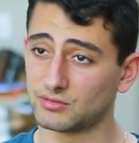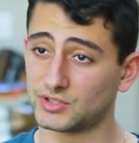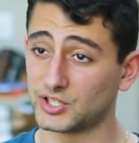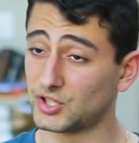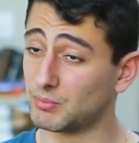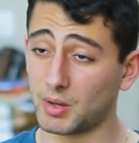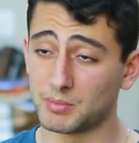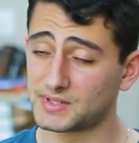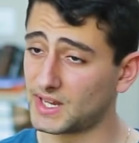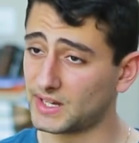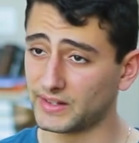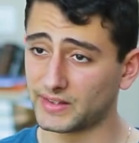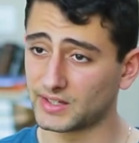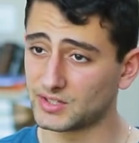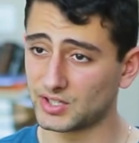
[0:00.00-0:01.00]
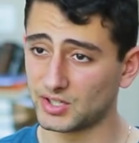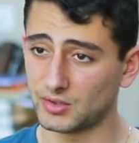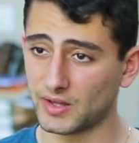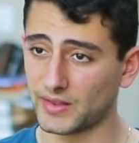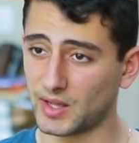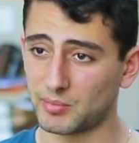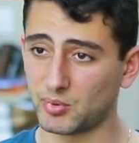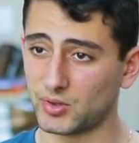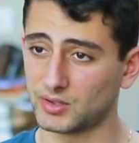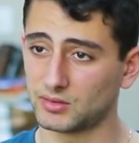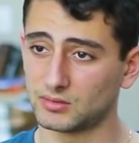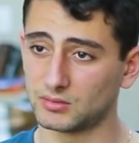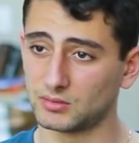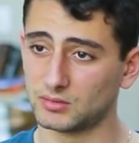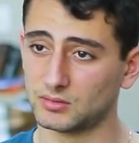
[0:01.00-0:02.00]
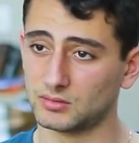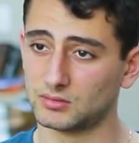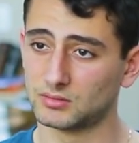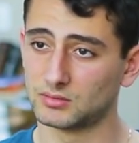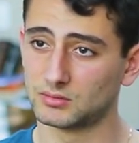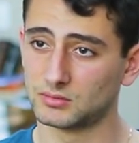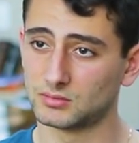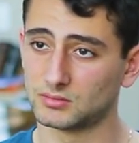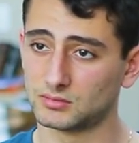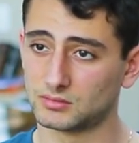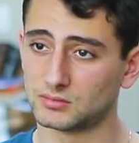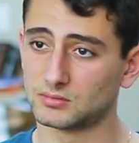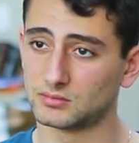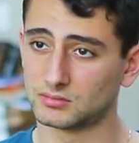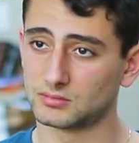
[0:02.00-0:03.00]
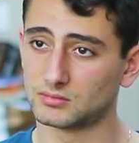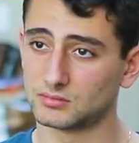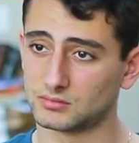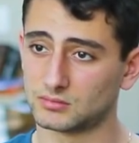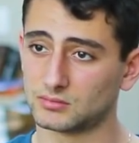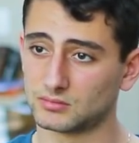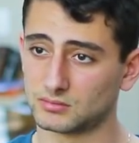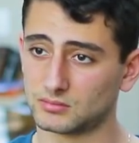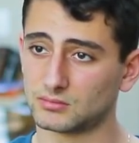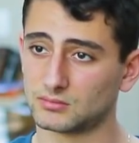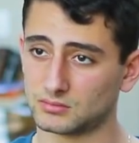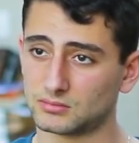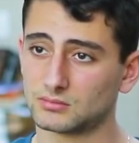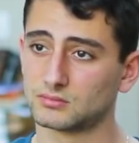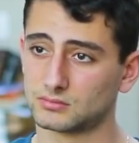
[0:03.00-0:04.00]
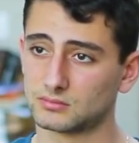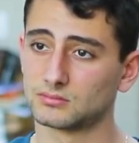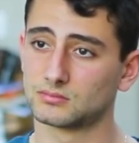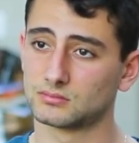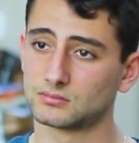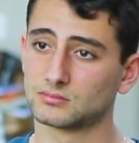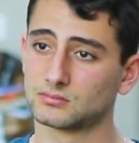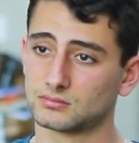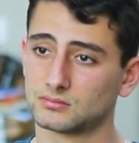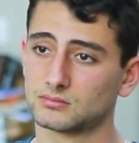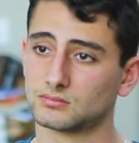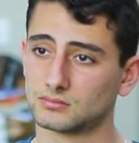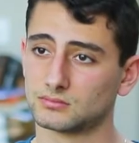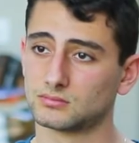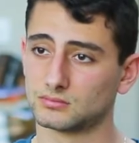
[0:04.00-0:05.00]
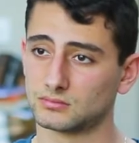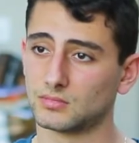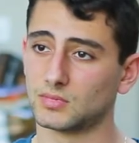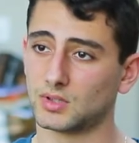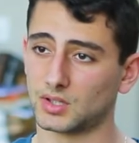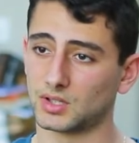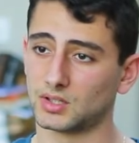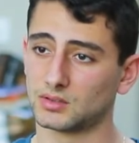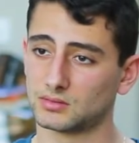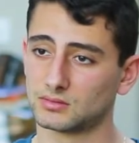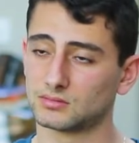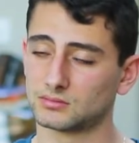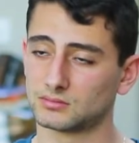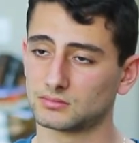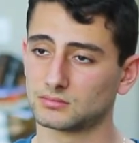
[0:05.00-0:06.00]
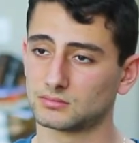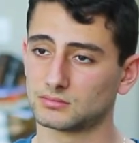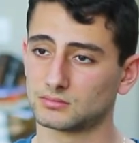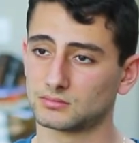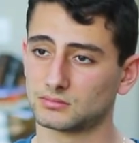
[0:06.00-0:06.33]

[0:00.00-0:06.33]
did your mum say anything to you at that point, or? No, she said, "Be a good girl." She always said that, "Be a good girl."